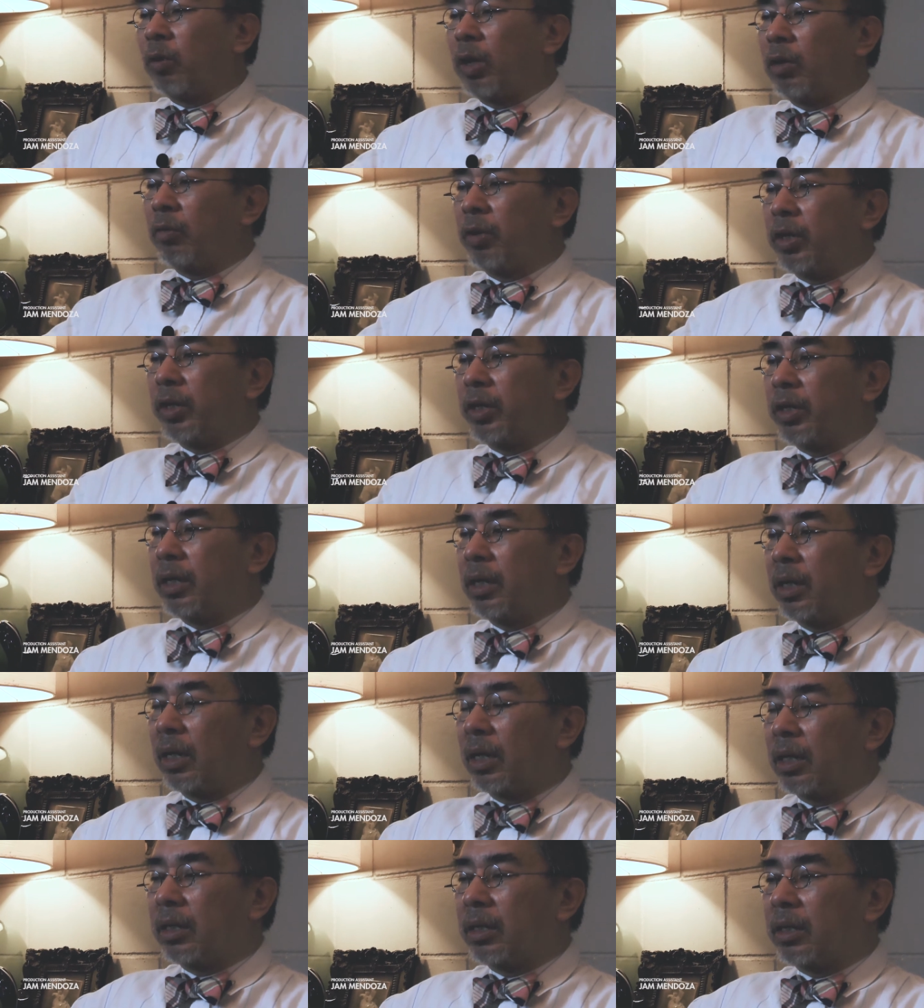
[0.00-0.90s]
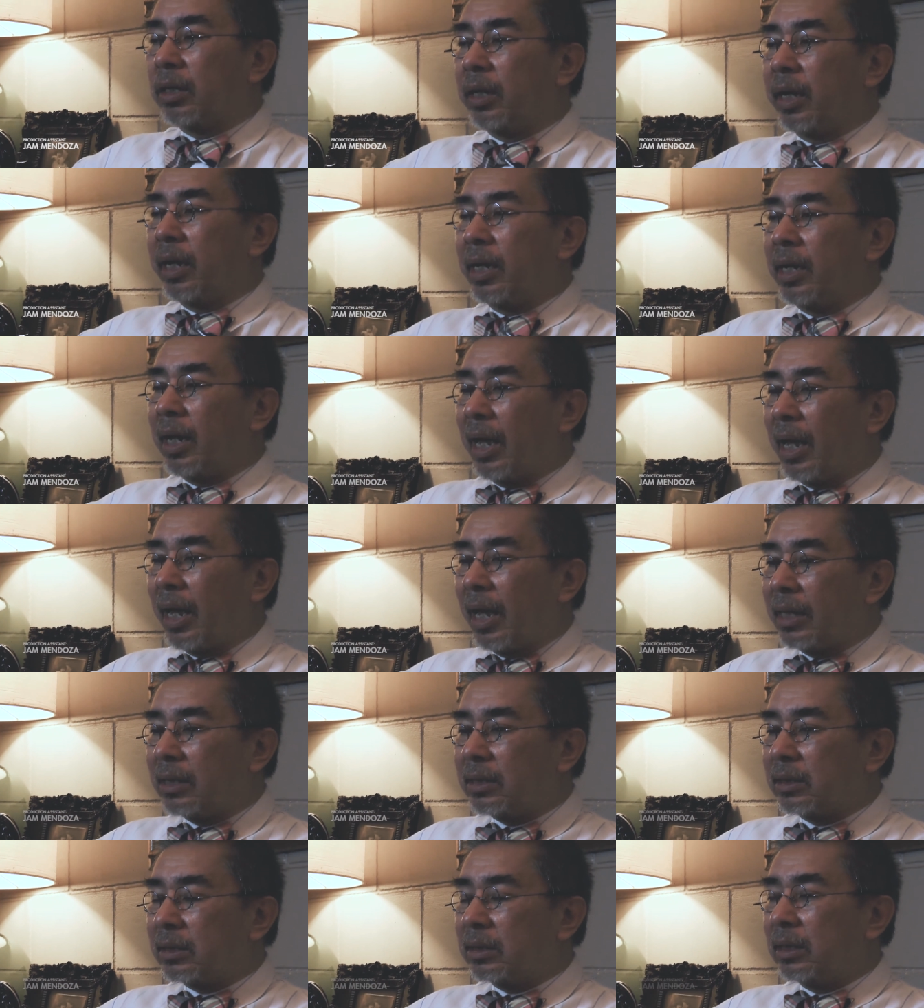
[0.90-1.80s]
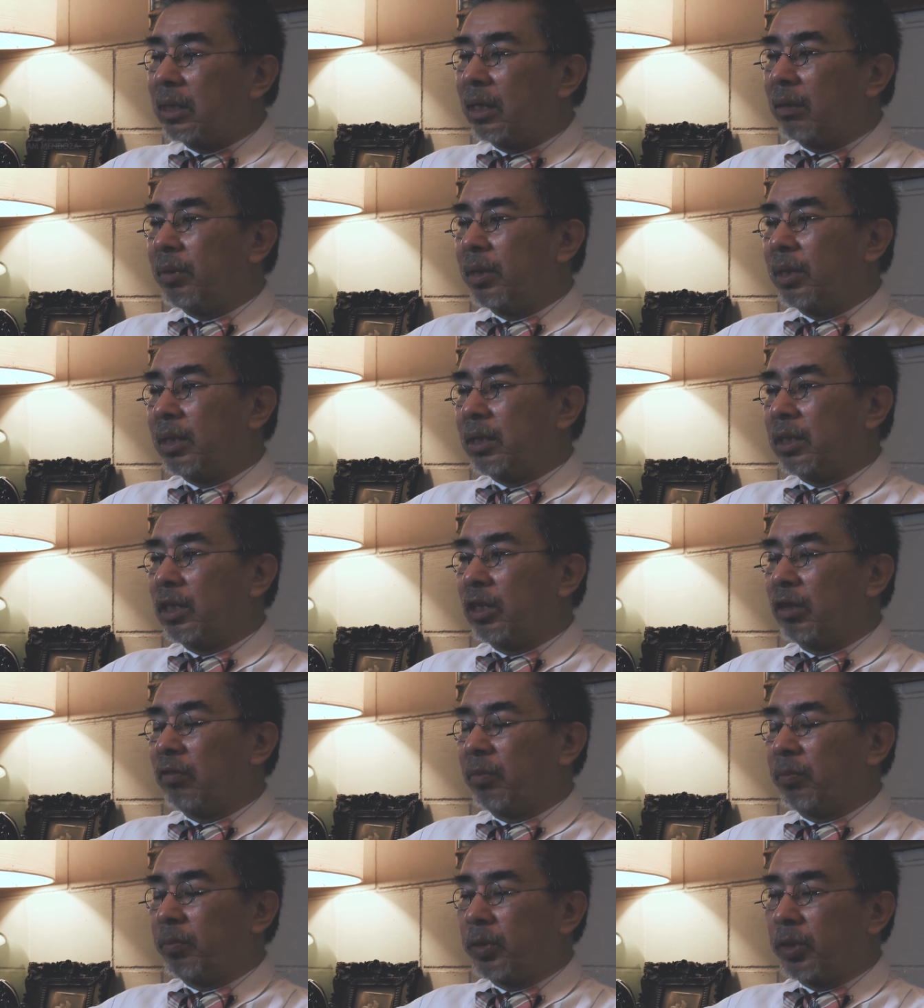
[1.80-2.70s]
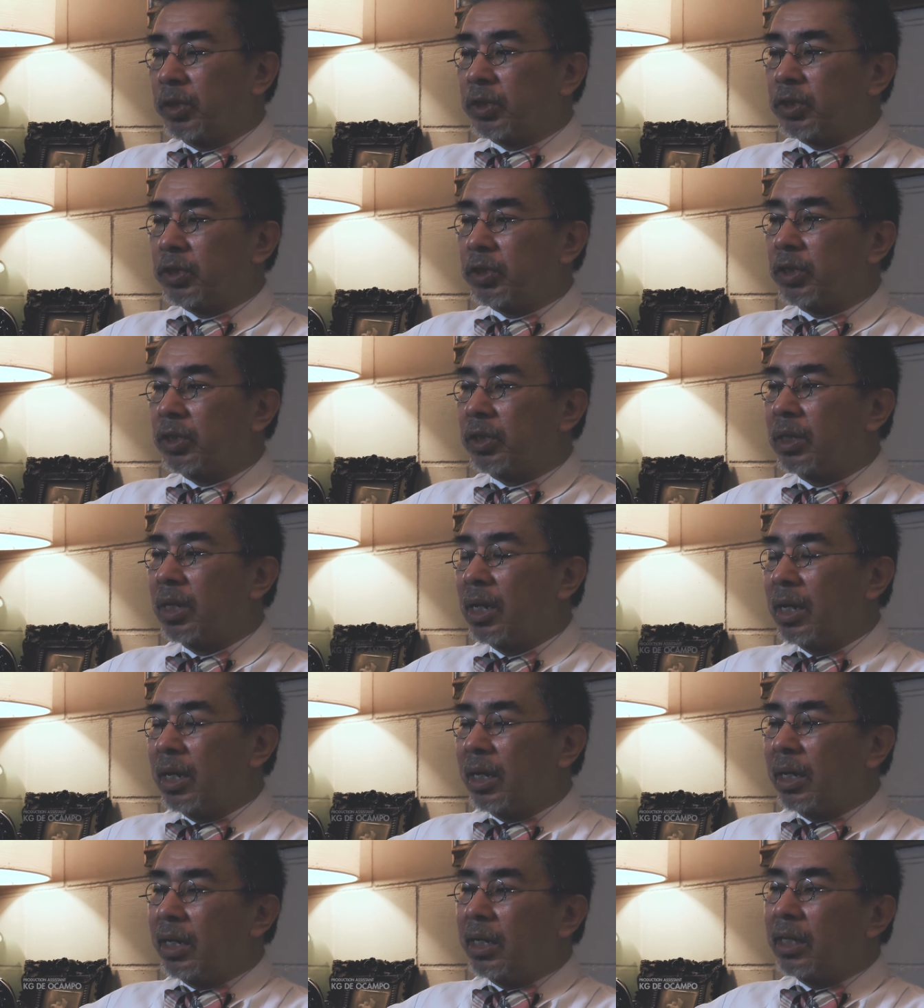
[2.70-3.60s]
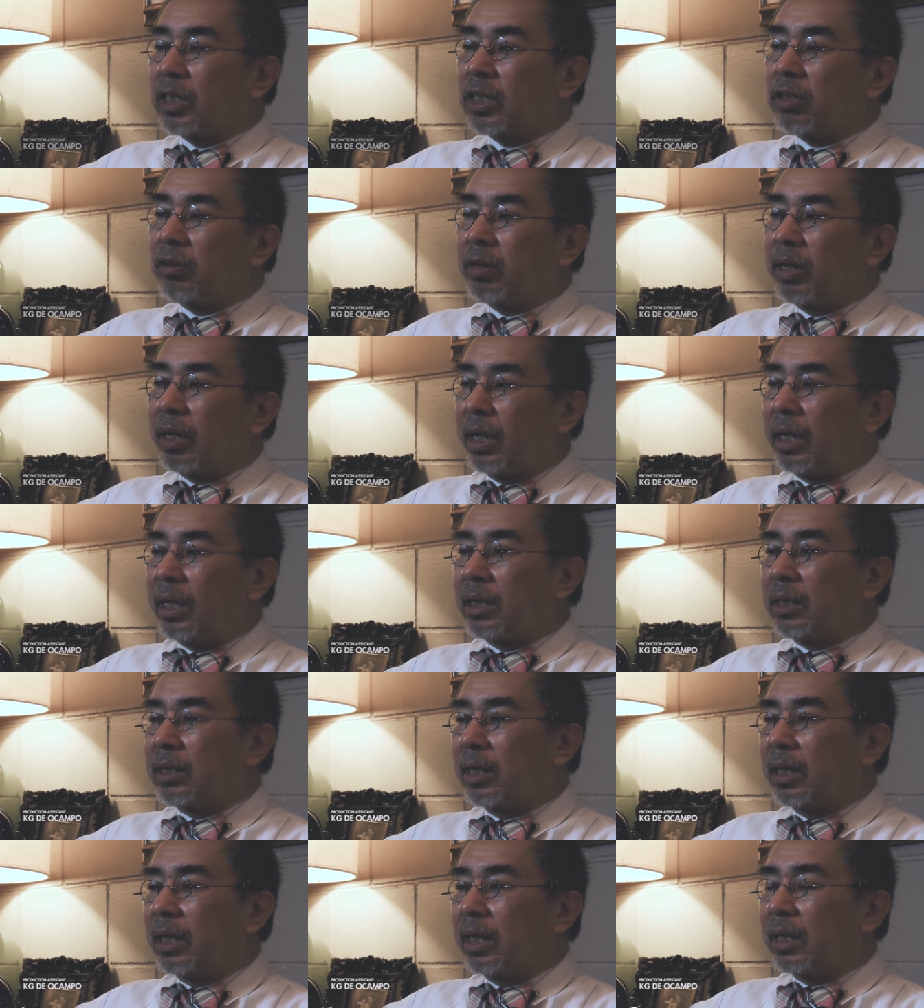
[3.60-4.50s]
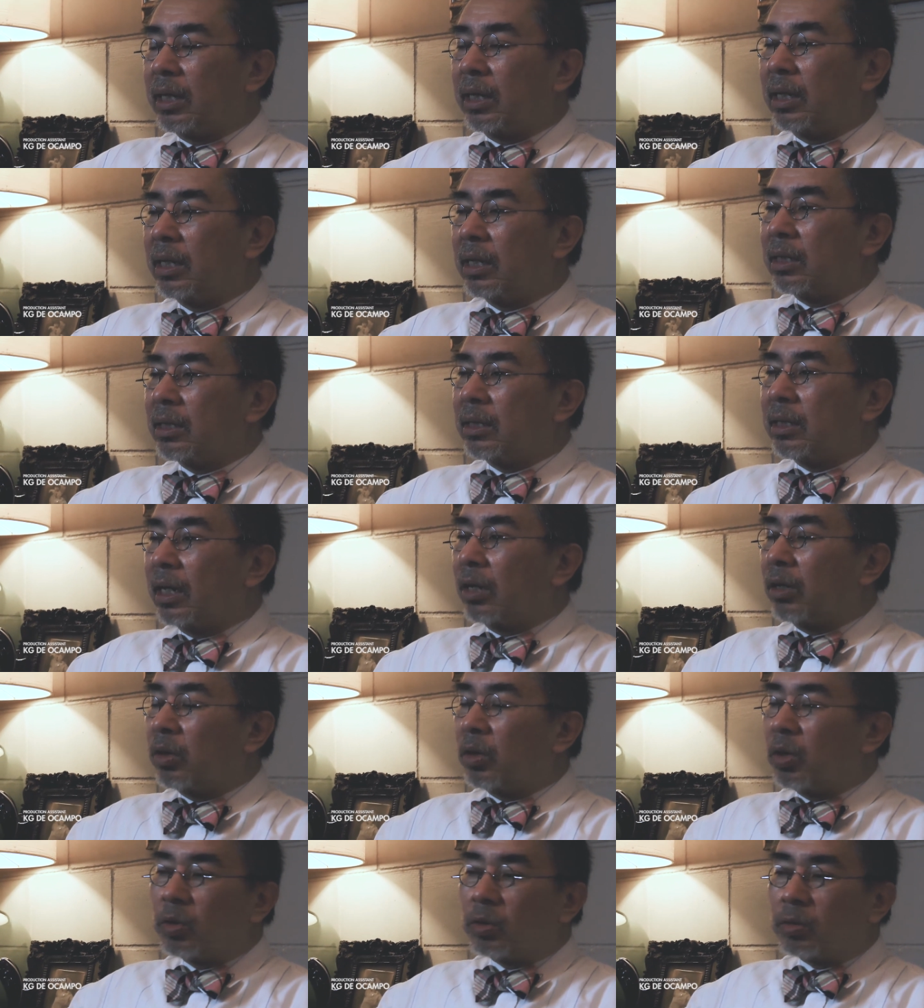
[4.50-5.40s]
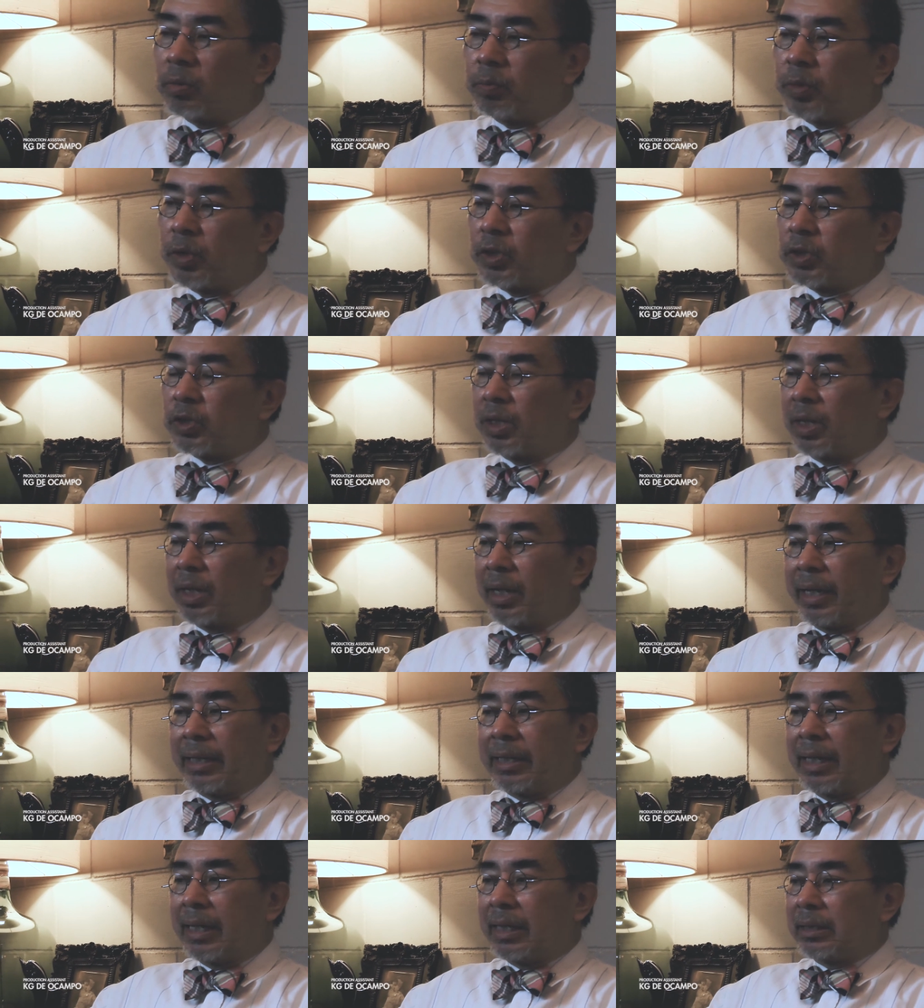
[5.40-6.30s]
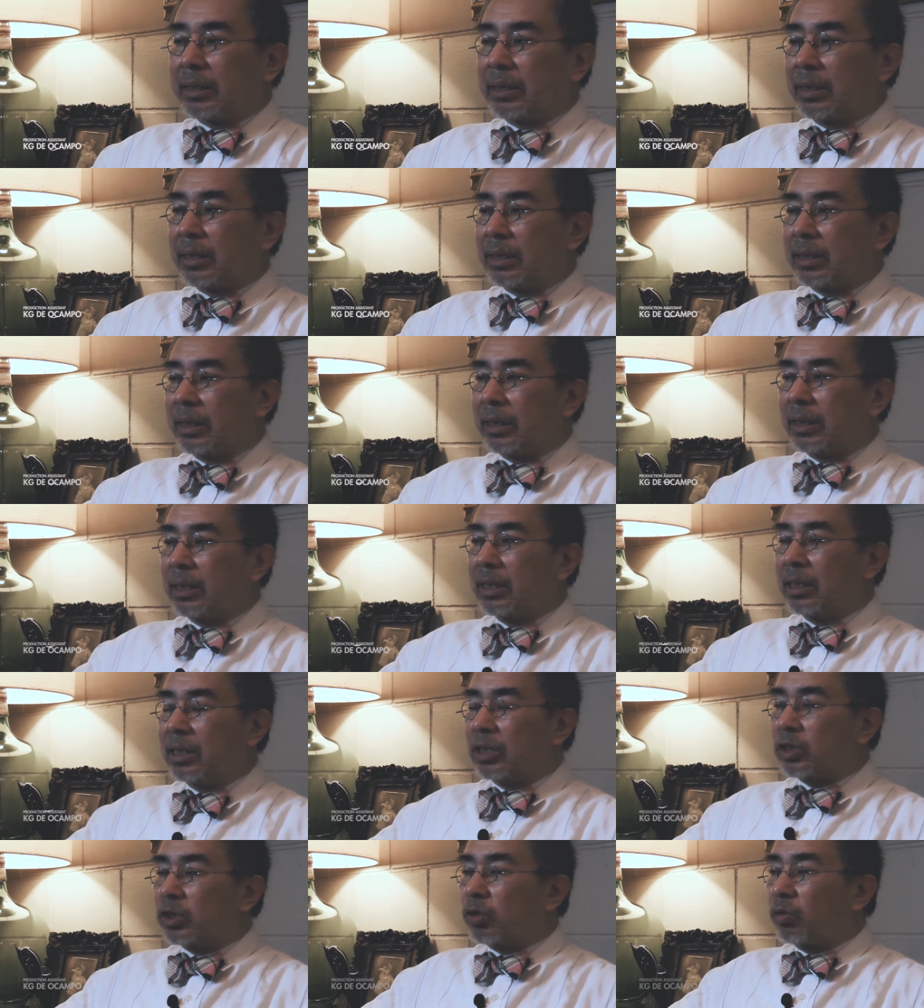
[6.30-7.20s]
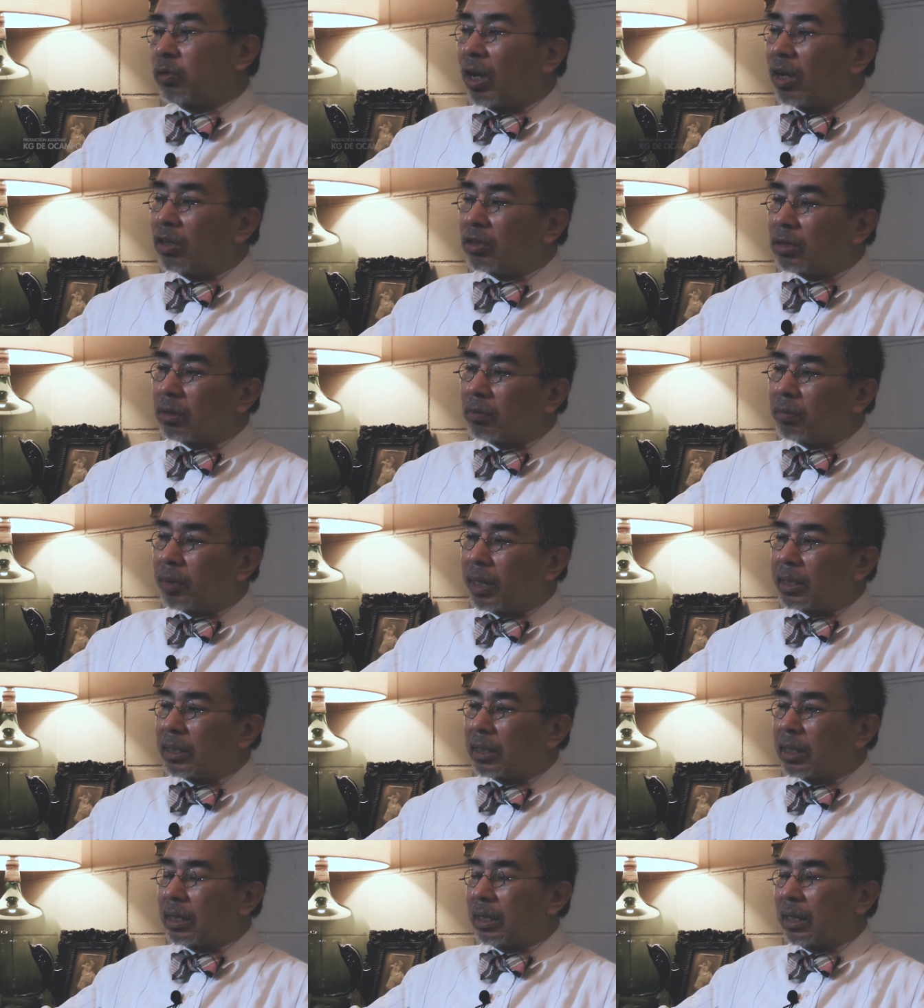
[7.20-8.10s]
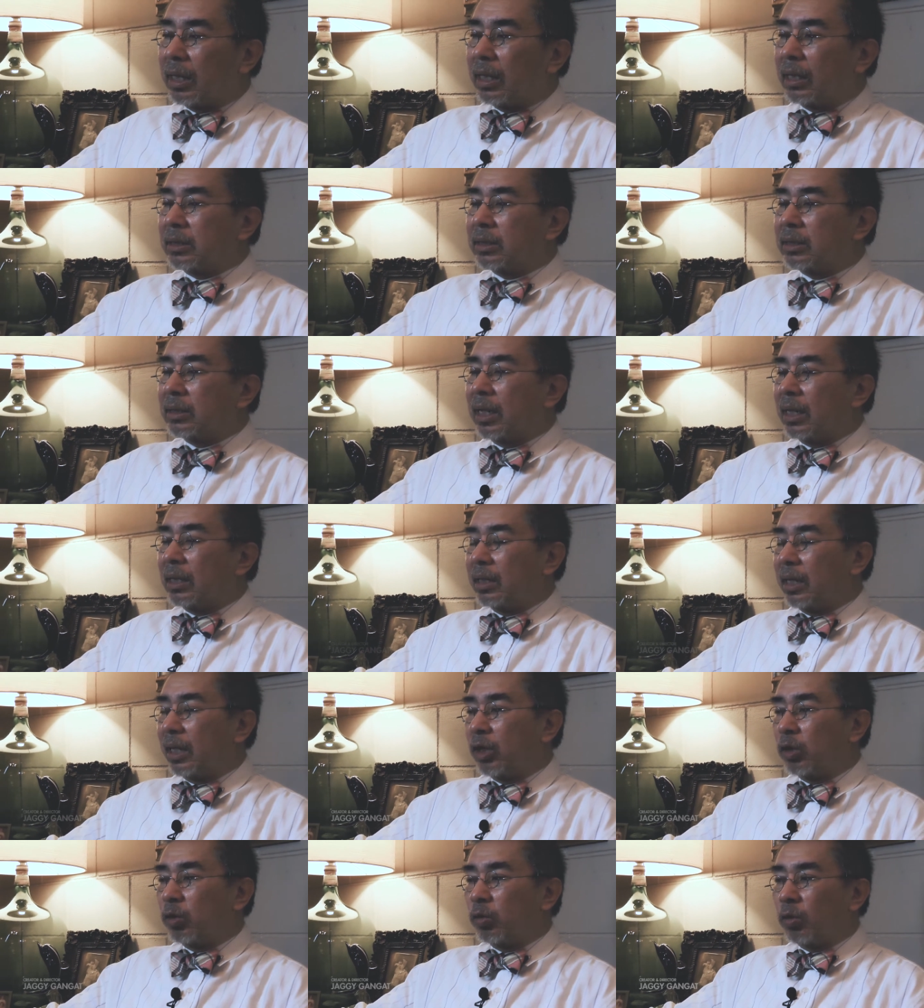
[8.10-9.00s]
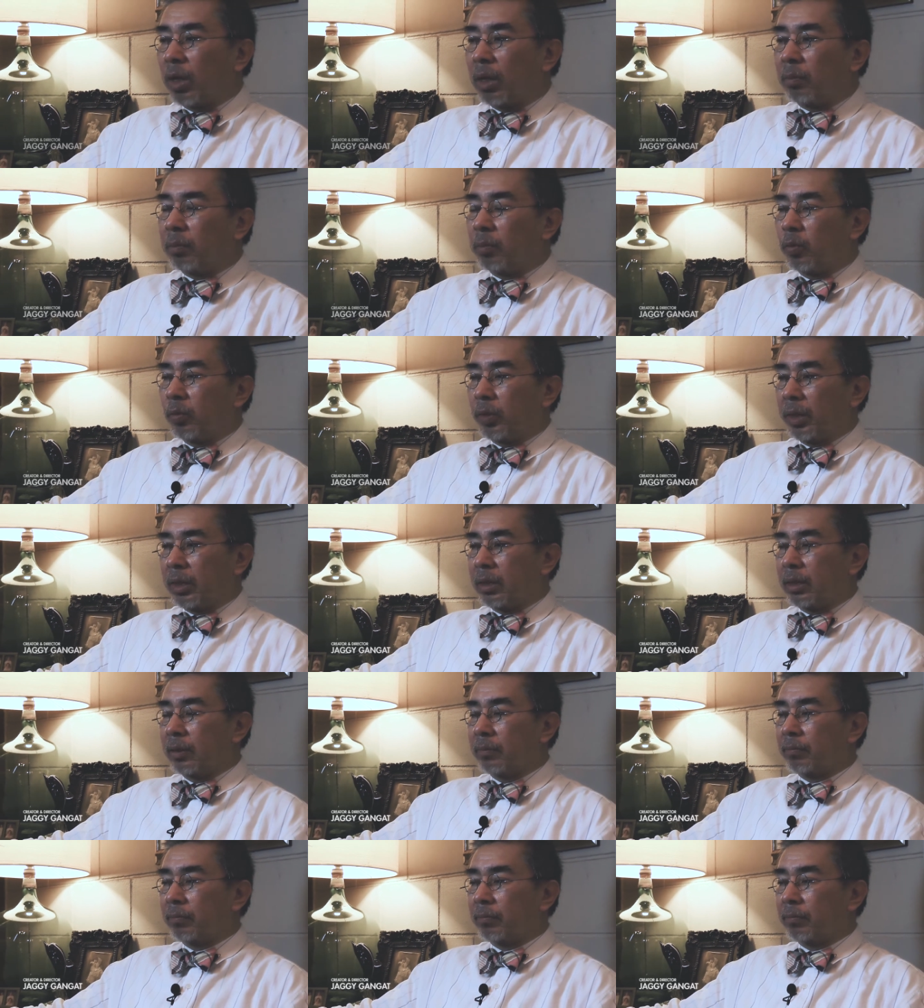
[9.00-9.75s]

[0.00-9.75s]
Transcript: one way or the other, enhance the ability of a person in creating their own personal identity surrounded by the things that they grew up with.